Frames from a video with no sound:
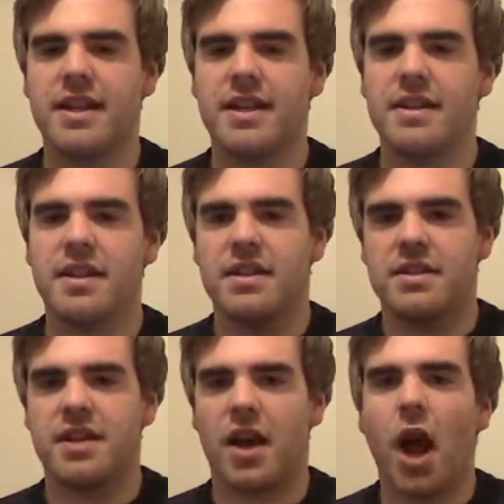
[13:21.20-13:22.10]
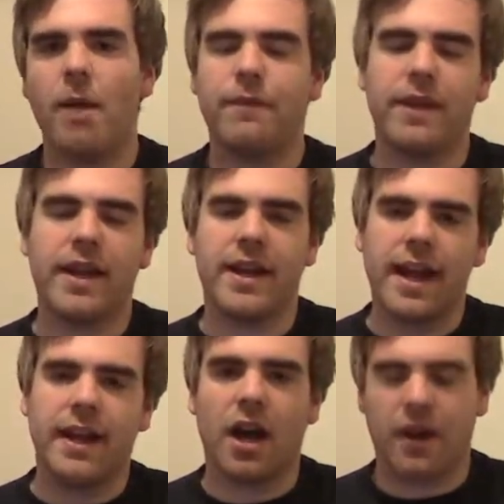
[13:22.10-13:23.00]
in. So hopefully
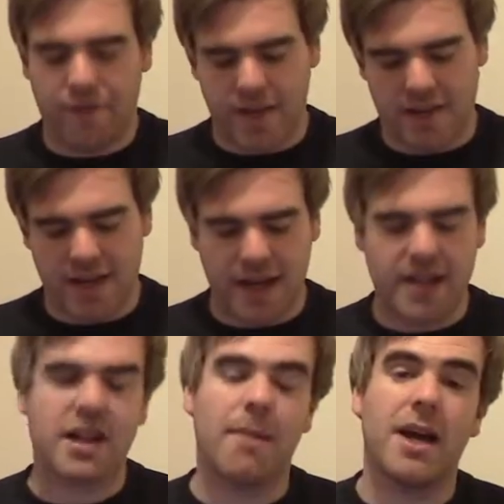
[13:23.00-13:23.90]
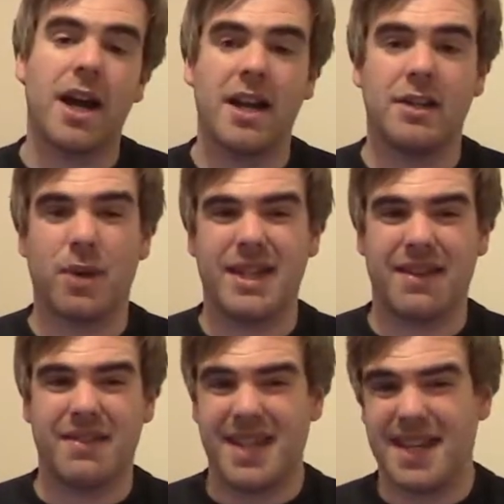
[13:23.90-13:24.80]
they can kind of fix it. That's coming early
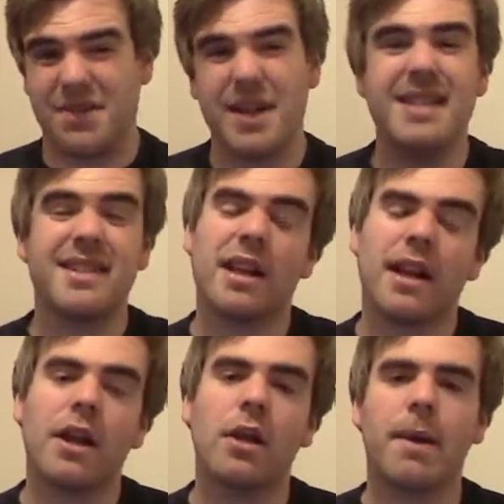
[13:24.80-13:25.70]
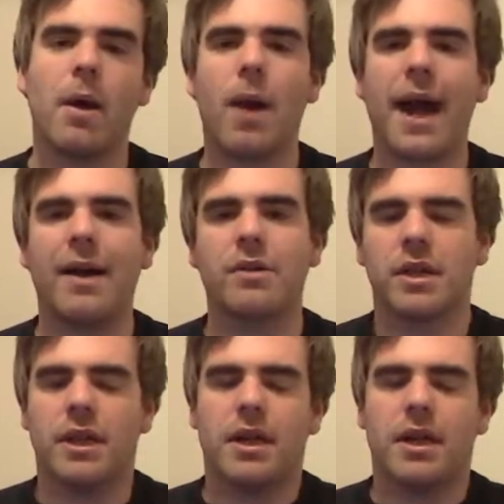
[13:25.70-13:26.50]
2017. So it is still a little bit away out.